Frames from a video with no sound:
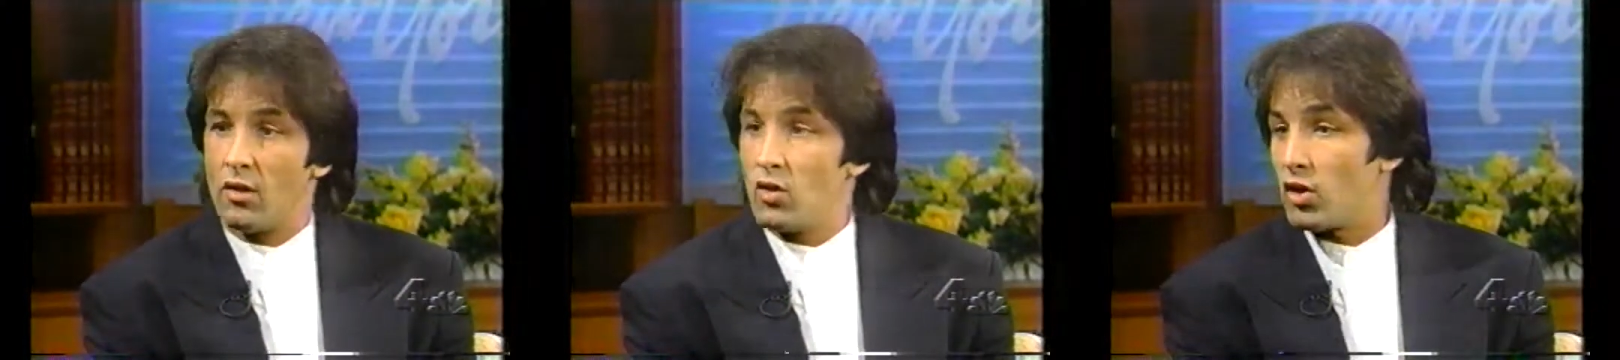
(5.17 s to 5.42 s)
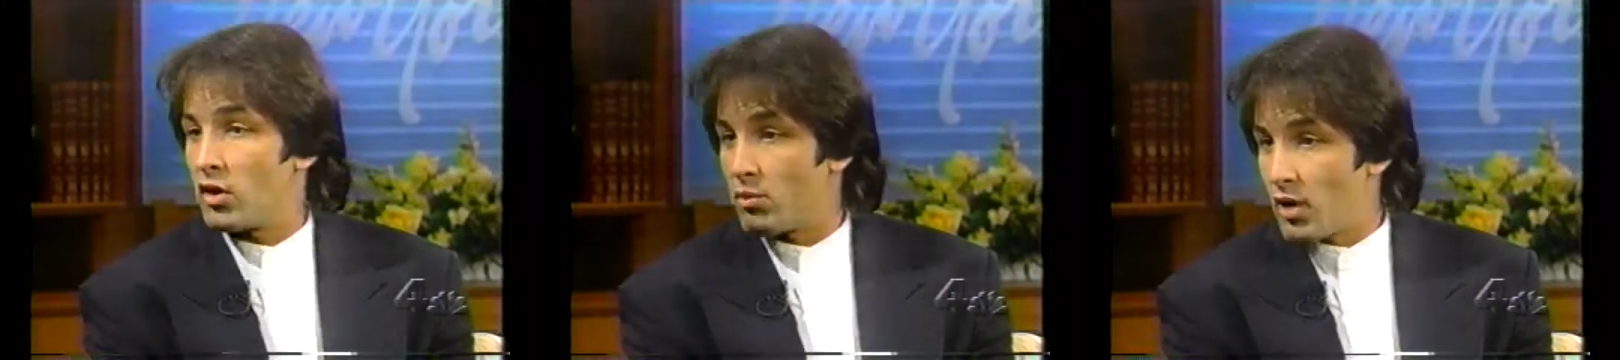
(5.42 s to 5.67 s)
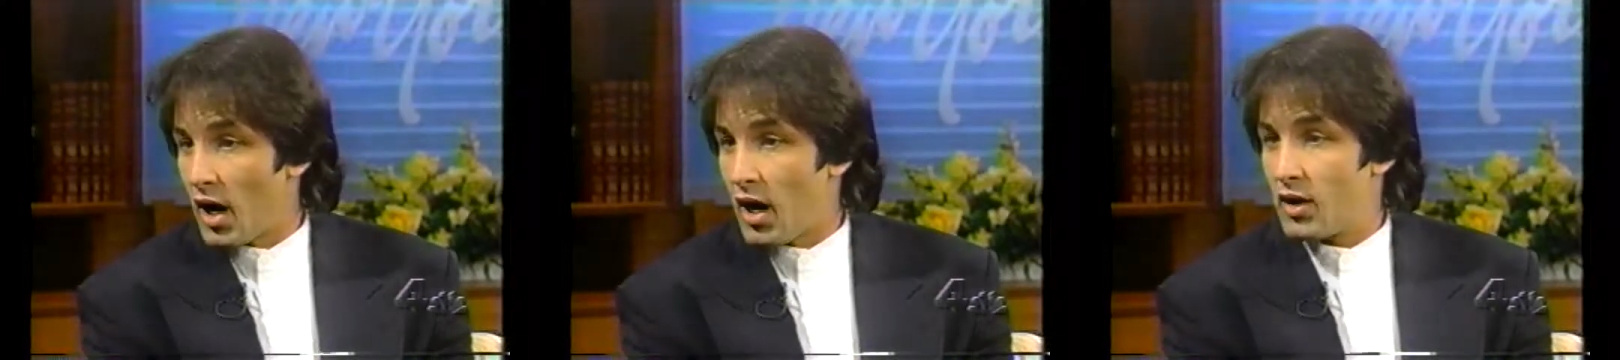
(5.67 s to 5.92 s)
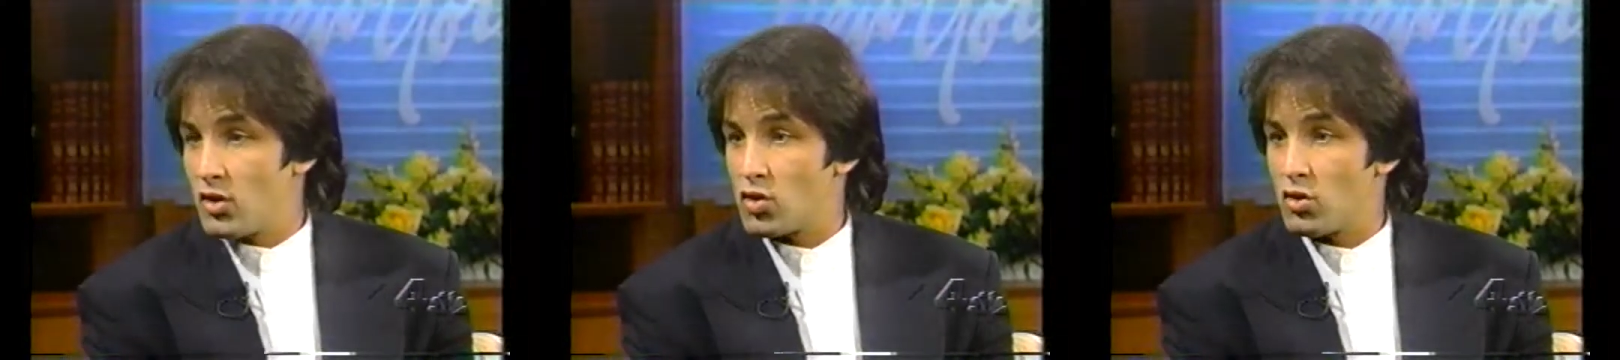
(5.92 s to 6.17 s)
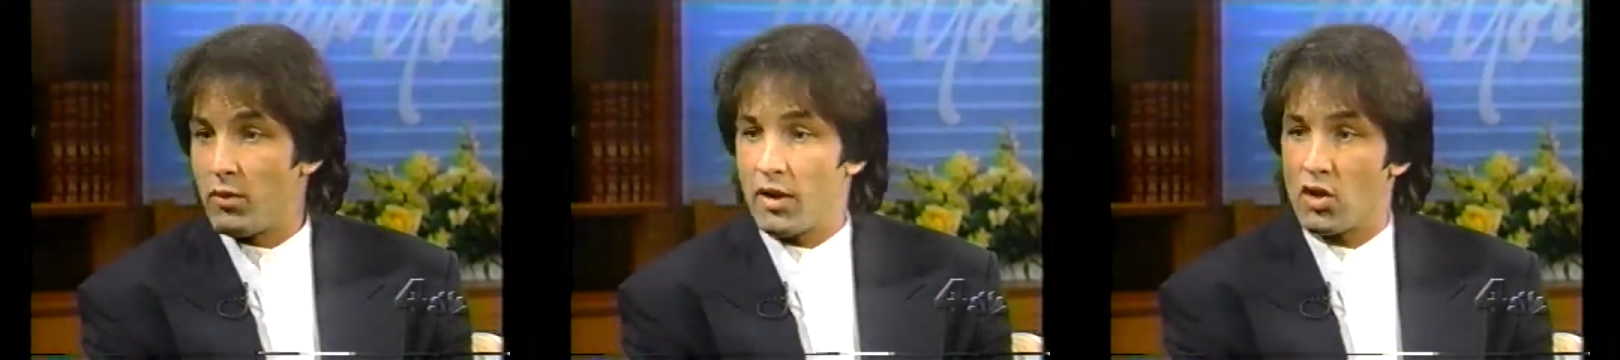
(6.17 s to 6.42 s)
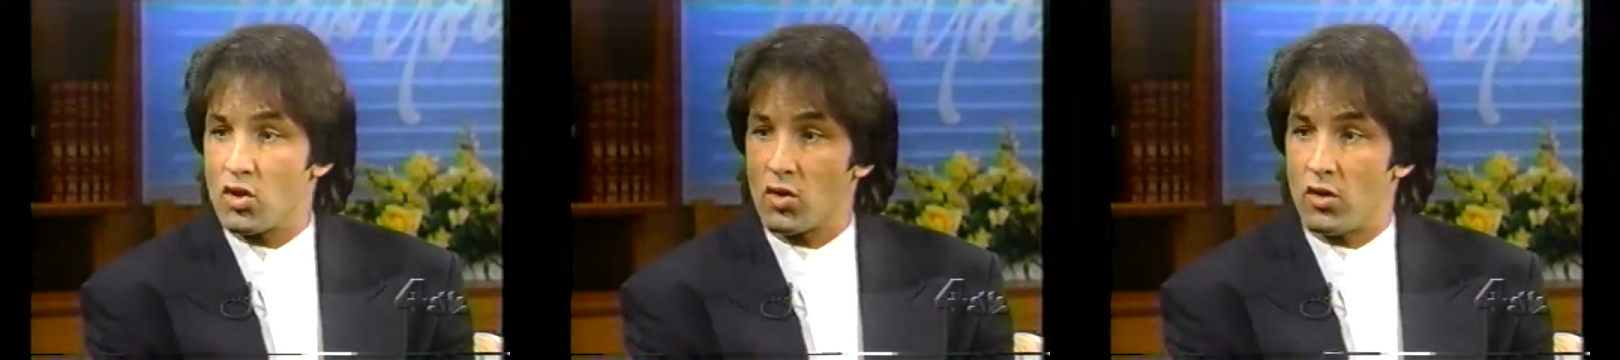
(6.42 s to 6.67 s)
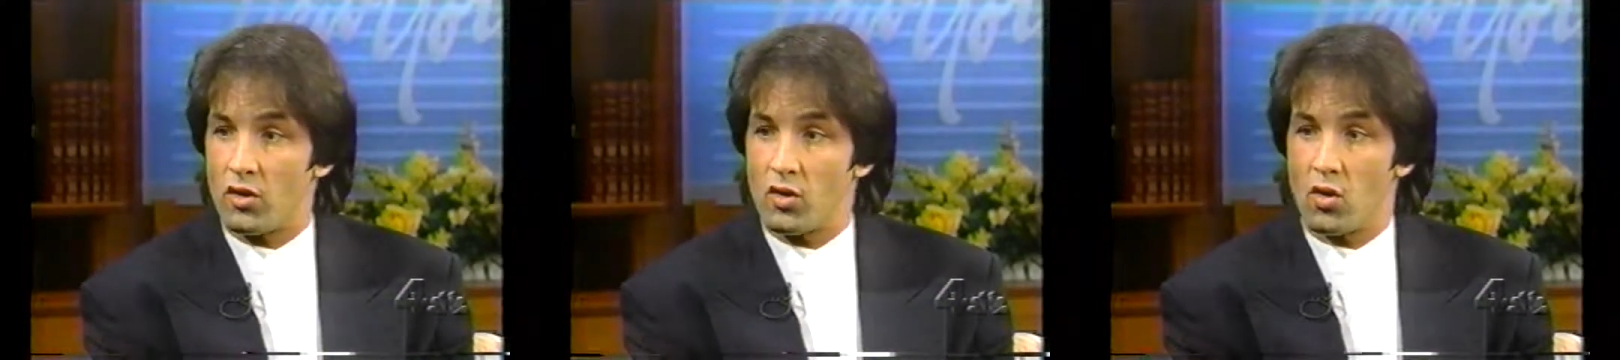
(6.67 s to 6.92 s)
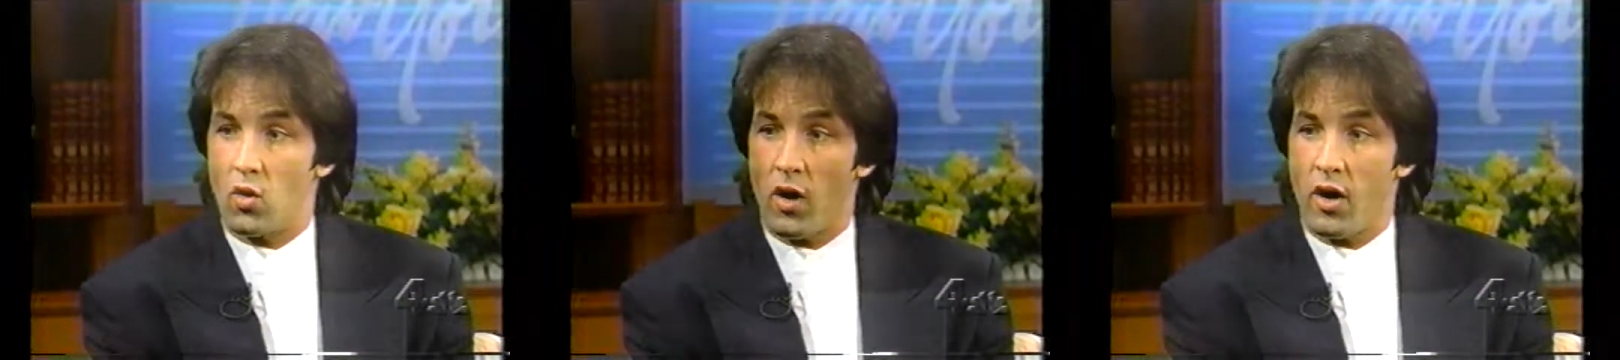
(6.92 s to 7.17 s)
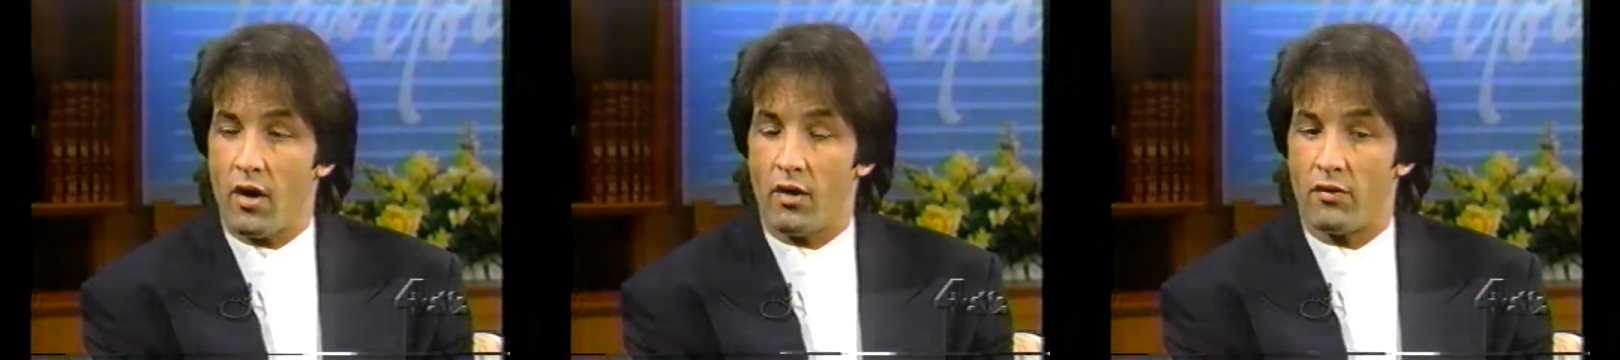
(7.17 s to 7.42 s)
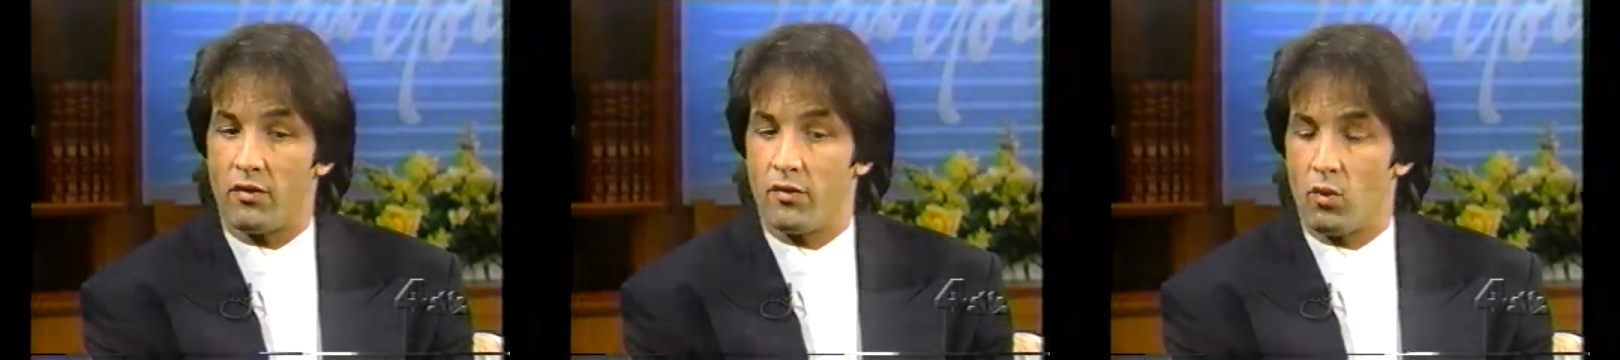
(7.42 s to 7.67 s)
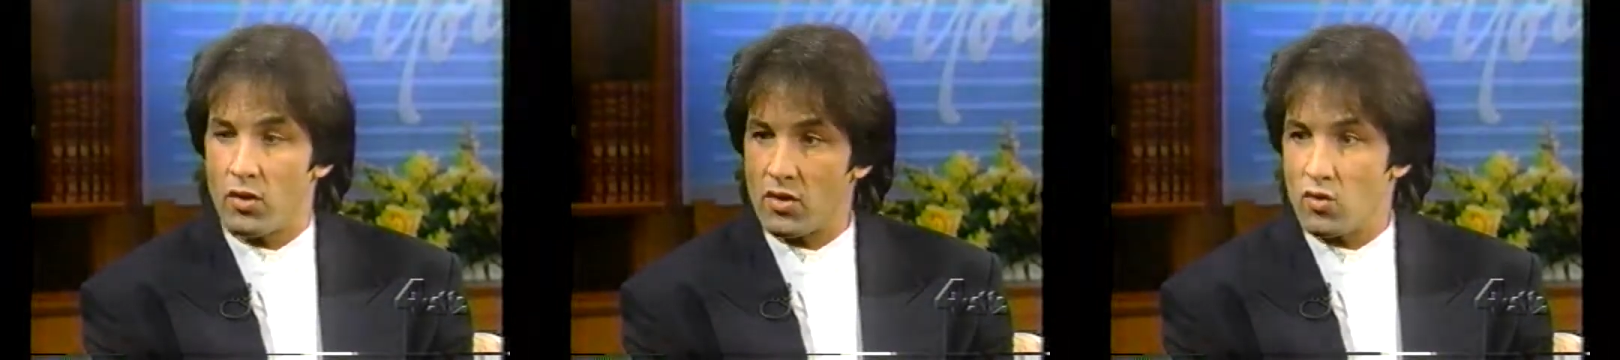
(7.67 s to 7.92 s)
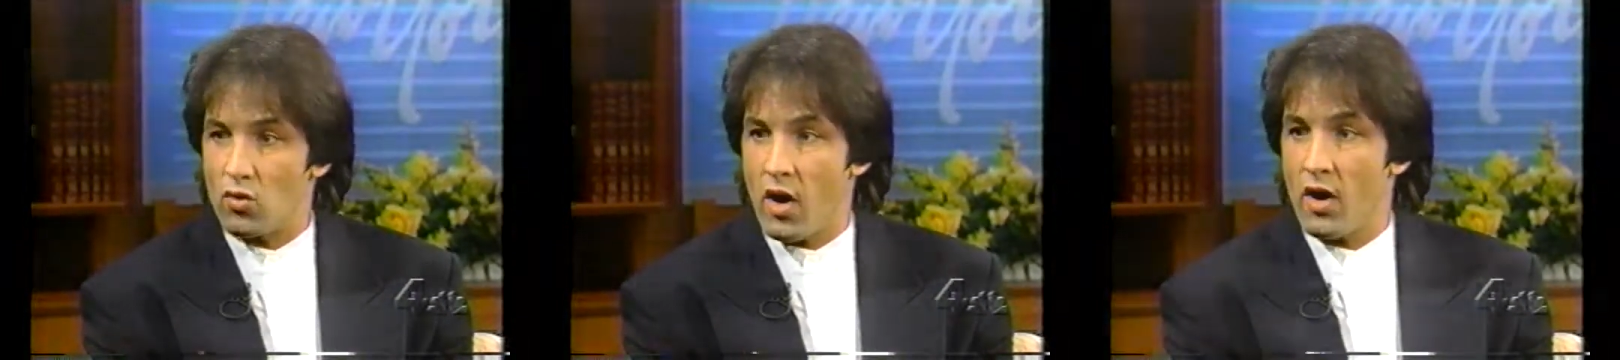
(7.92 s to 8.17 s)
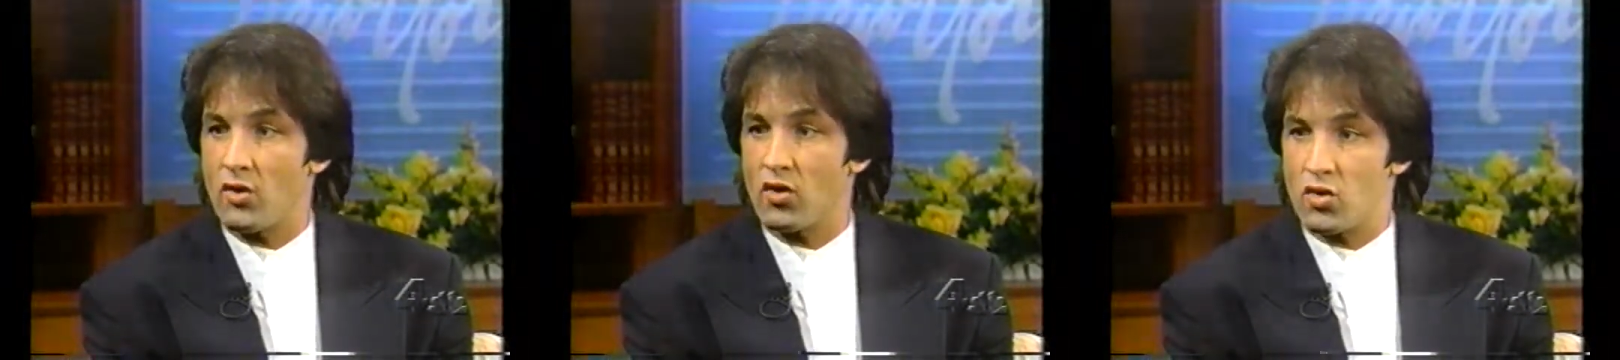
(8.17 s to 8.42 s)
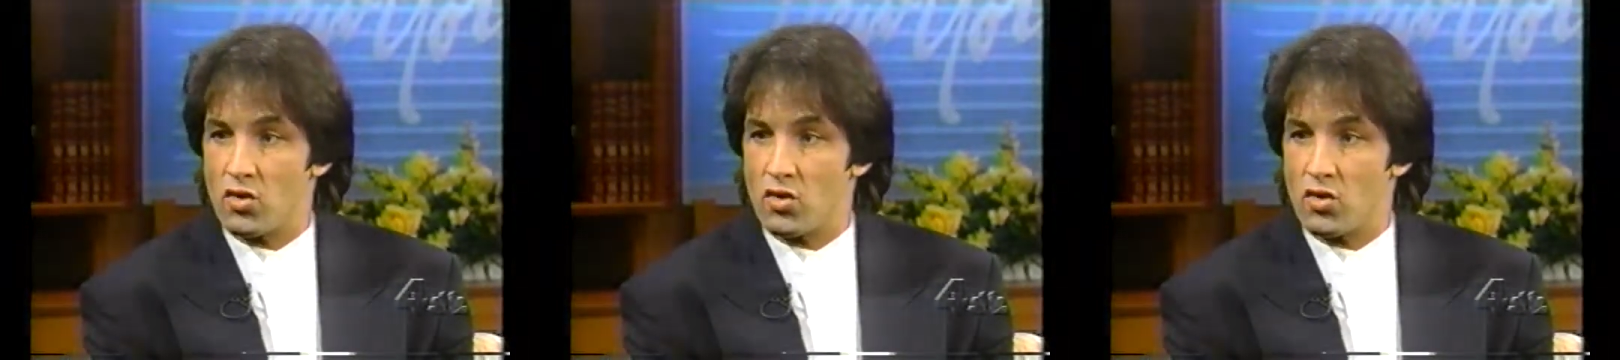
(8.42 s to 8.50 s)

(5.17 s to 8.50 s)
looking behind you, making sure that you're aware of what's around you,